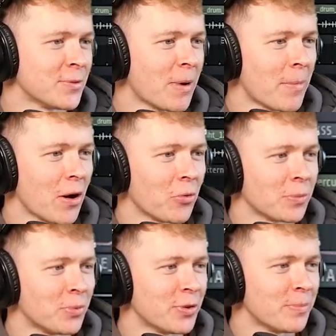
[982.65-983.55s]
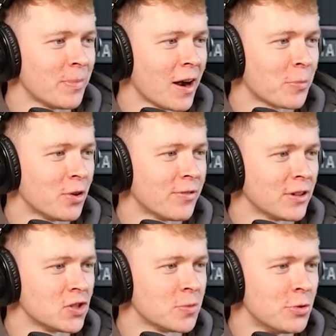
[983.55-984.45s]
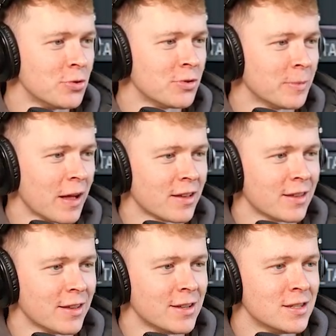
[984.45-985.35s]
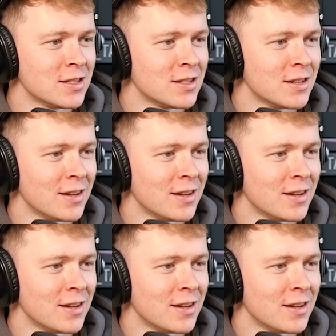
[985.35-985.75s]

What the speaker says: them, I might want to put them back, but if I just mute them like this,